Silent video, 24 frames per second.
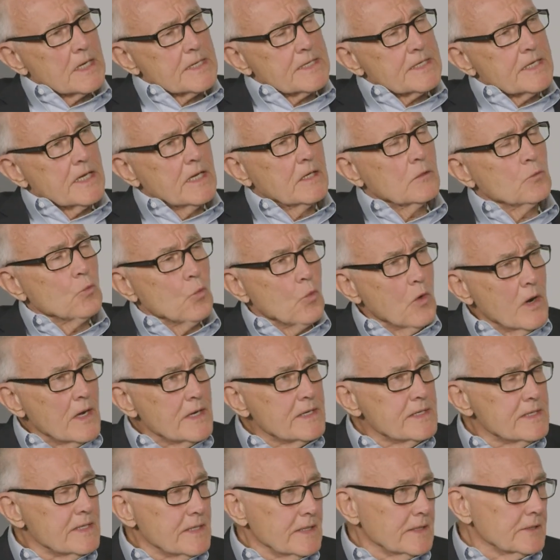Can
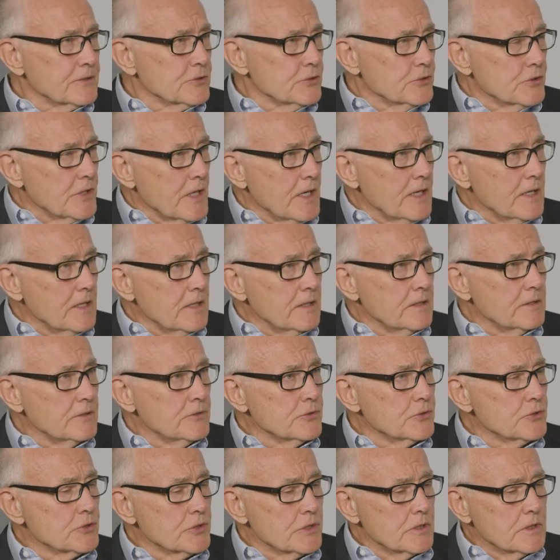one
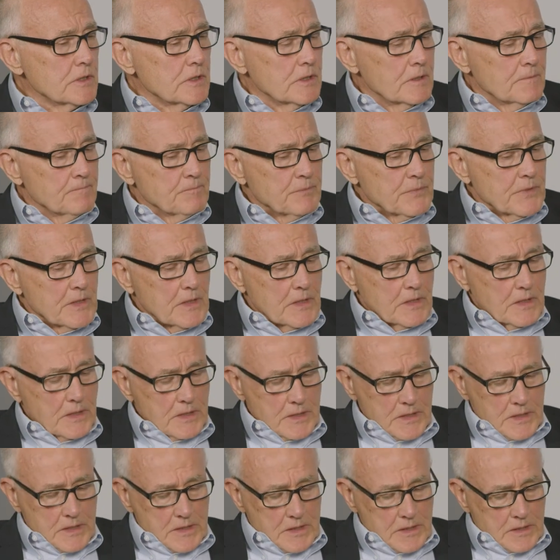exchange
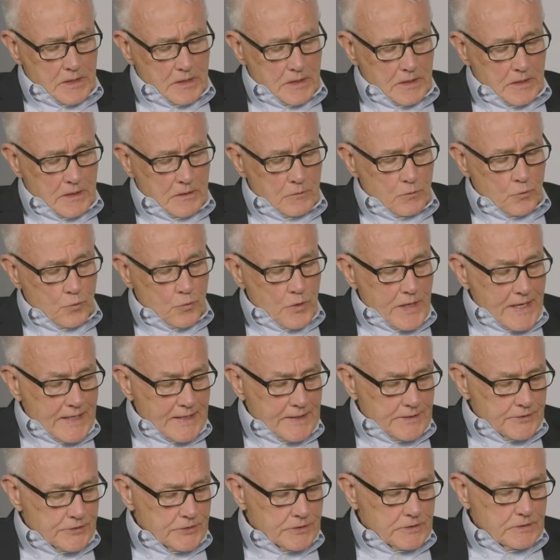
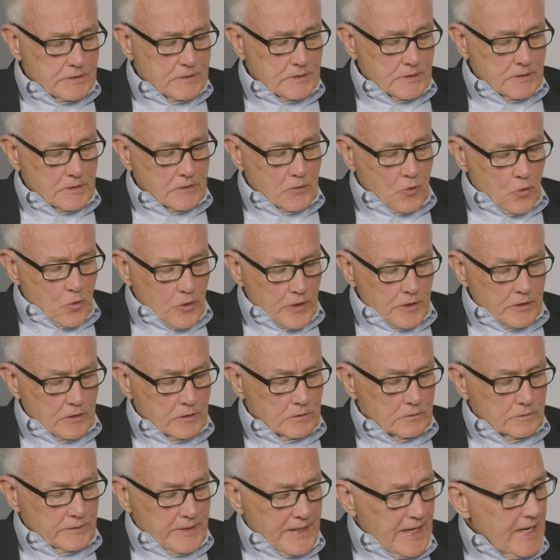rights,
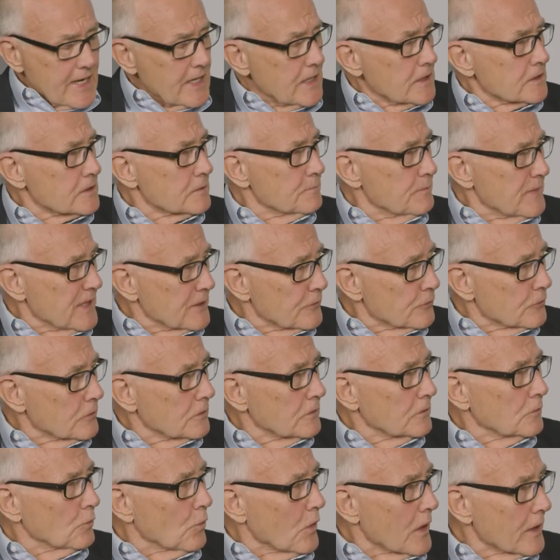oil, gas,
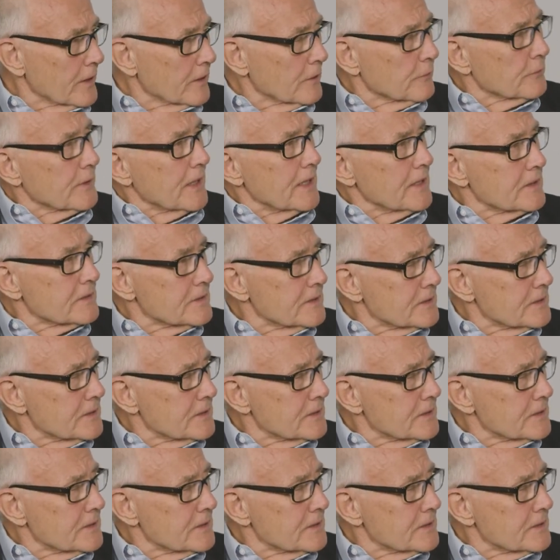mineral, water rights,